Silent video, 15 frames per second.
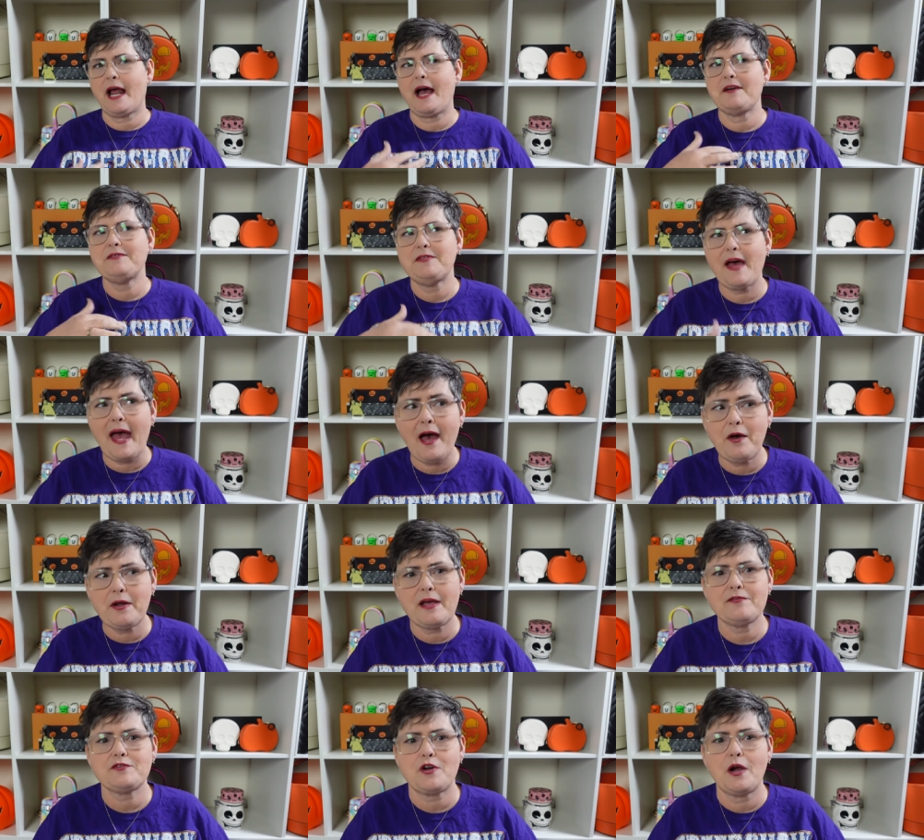I vowed
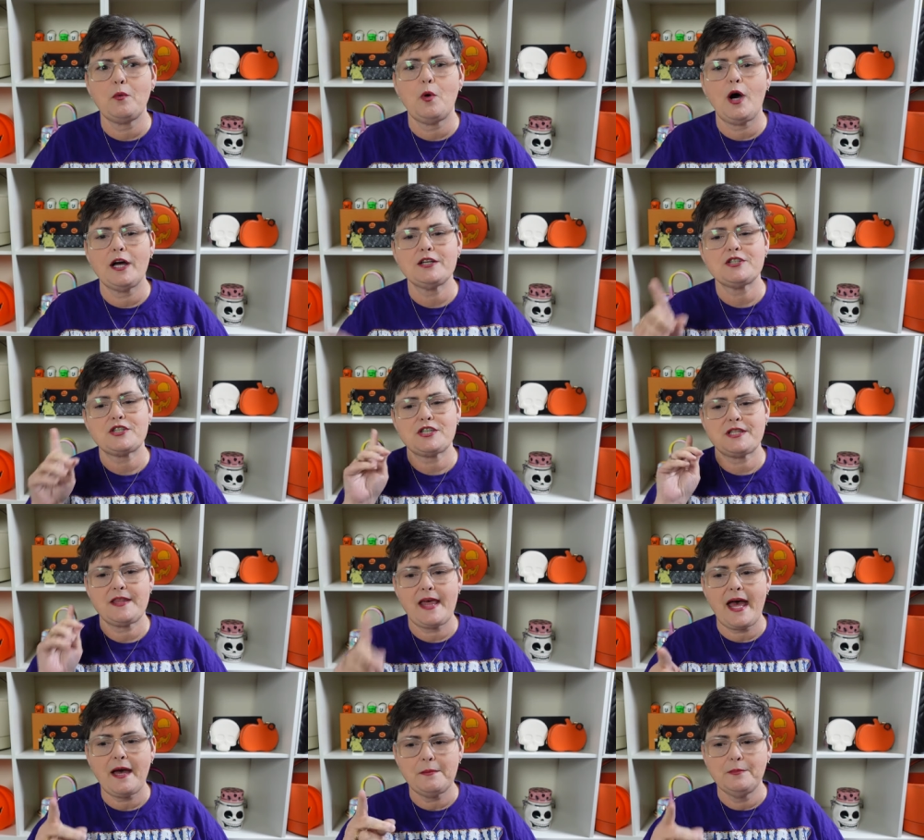after I watched
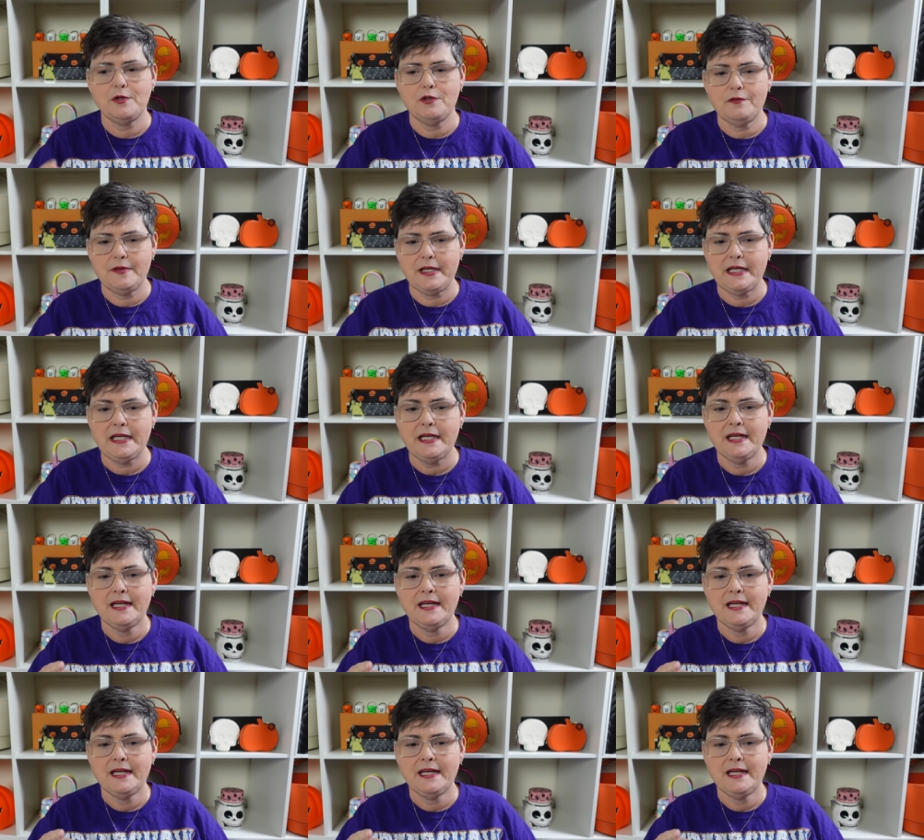that movie